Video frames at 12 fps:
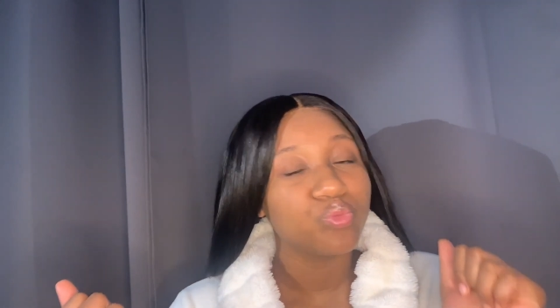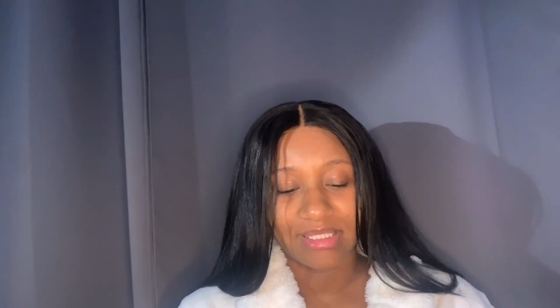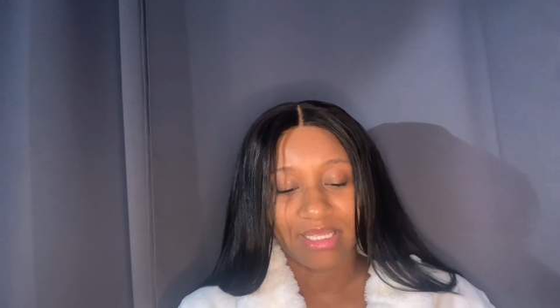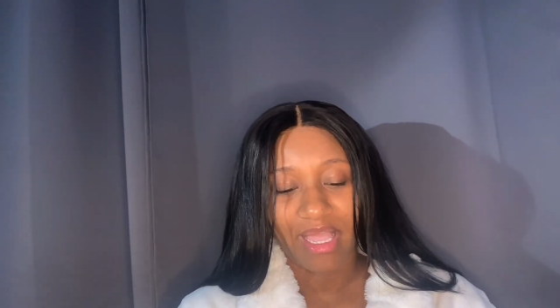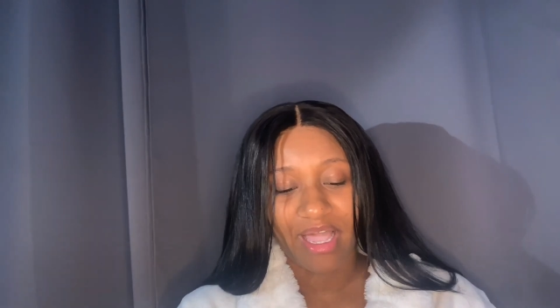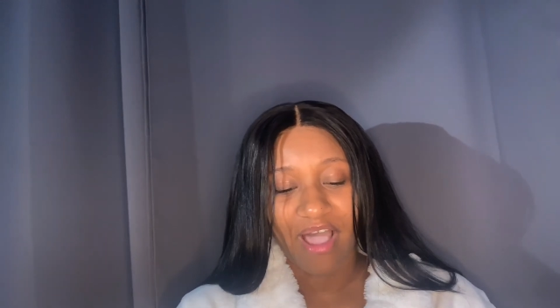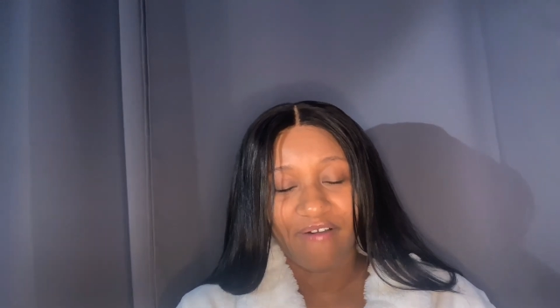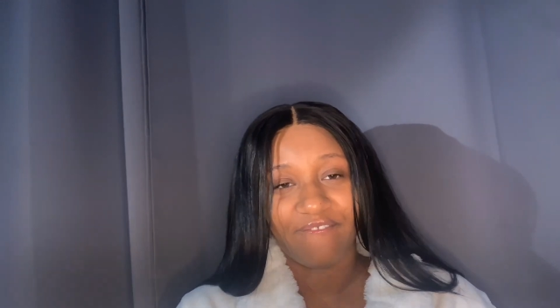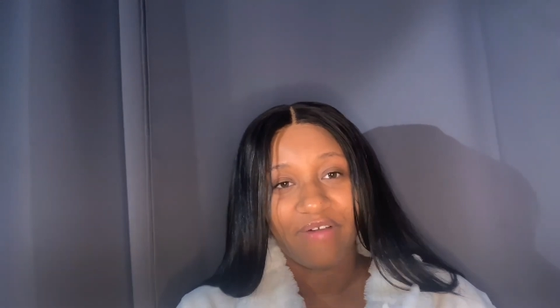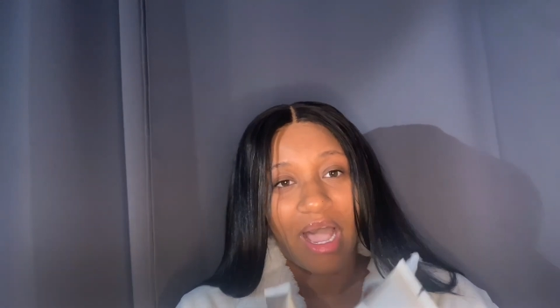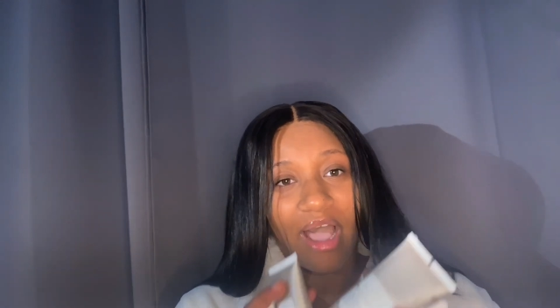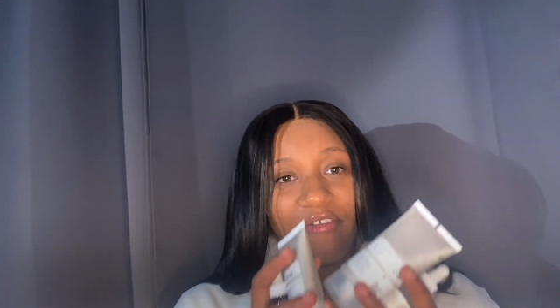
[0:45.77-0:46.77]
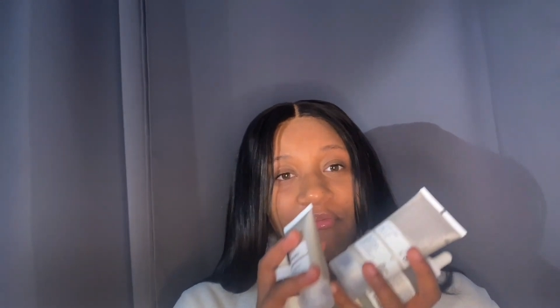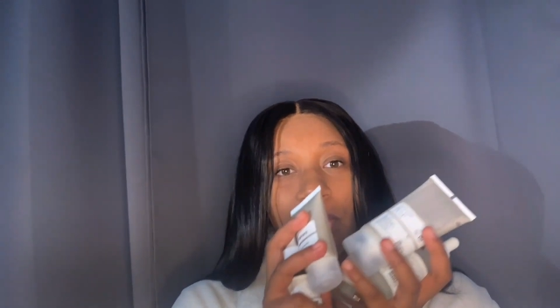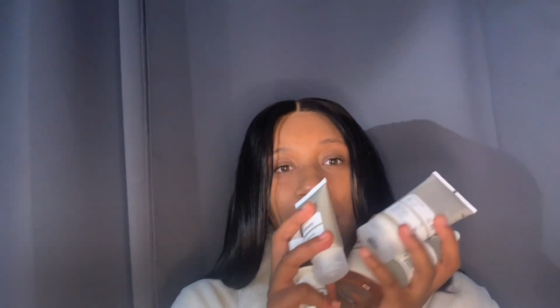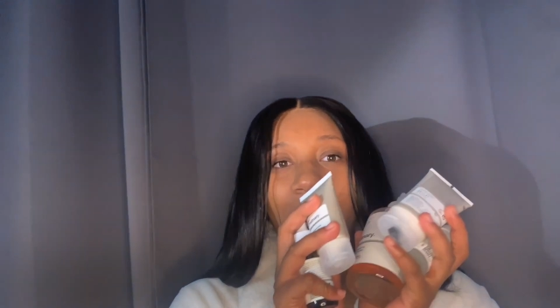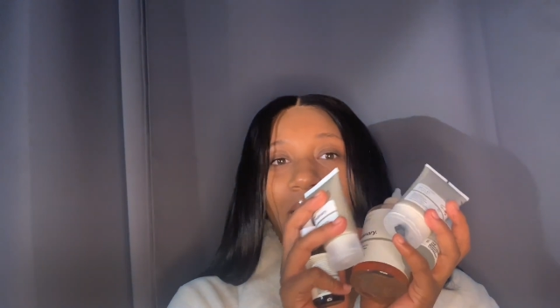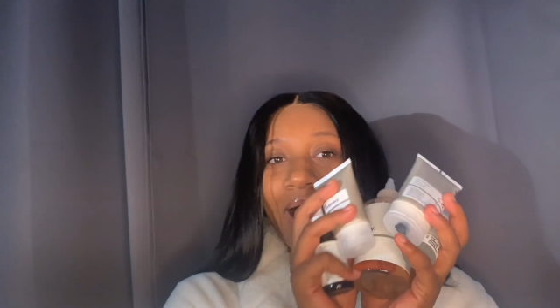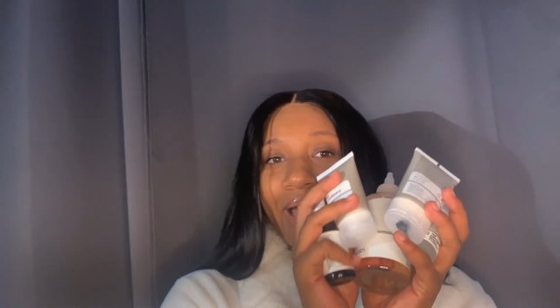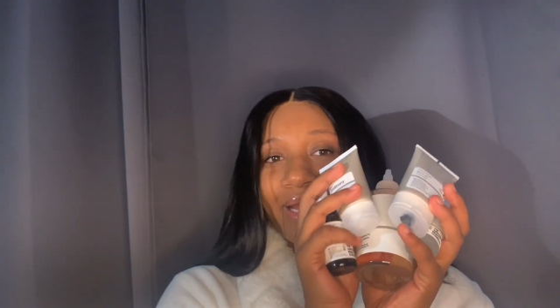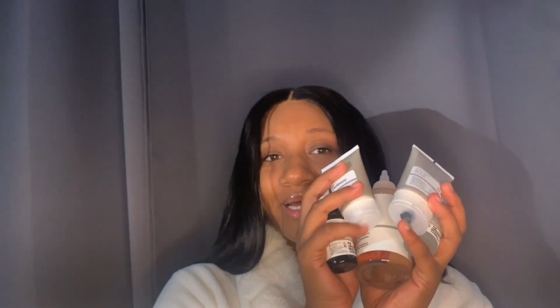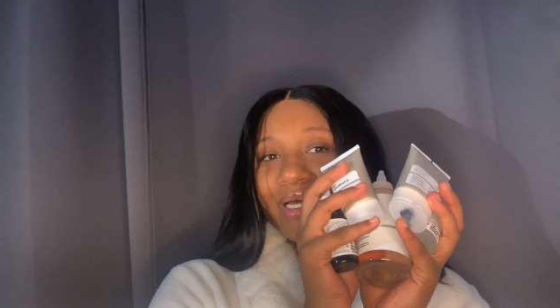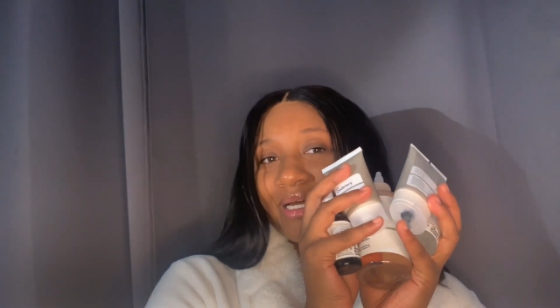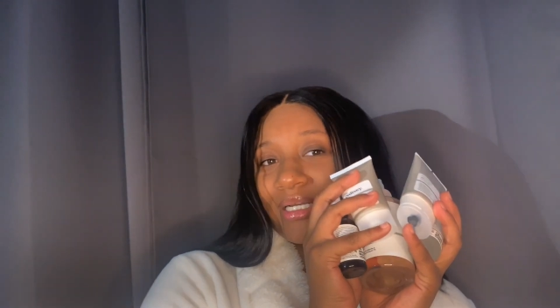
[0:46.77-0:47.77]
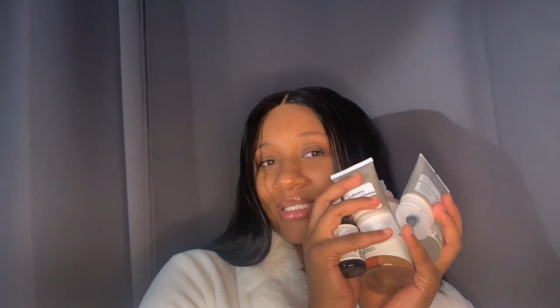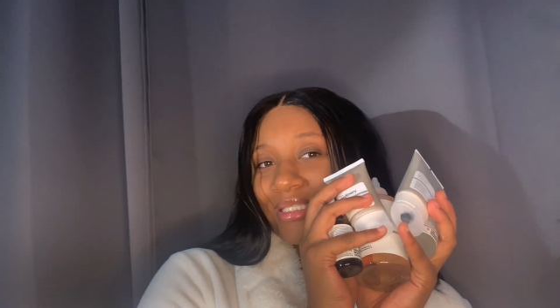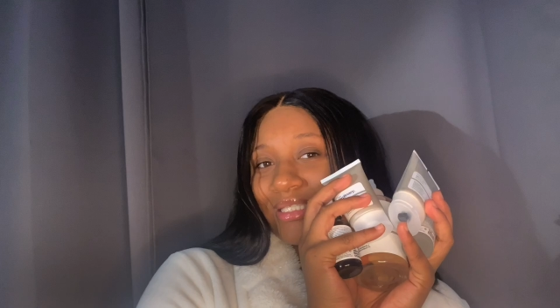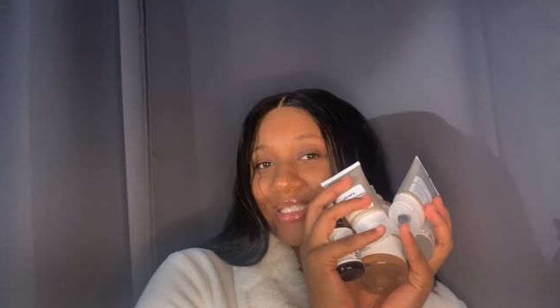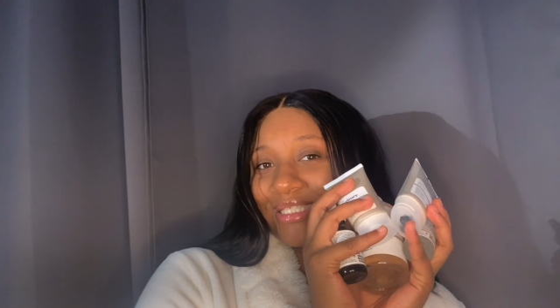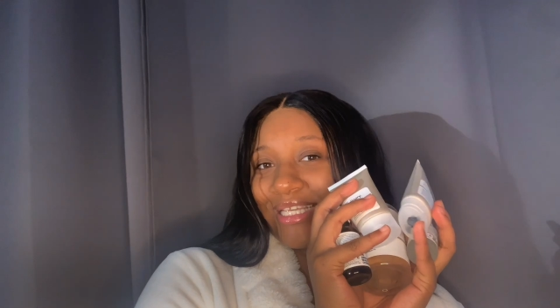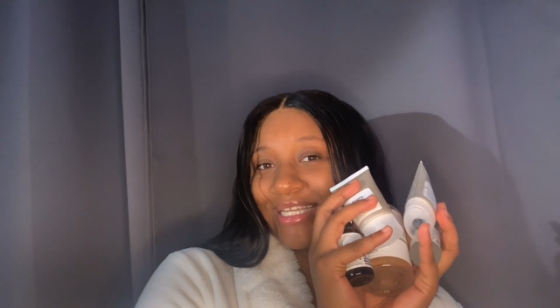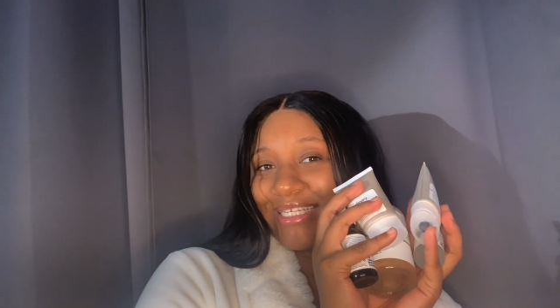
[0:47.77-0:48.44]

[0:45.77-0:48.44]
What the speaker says: So I got 5 products.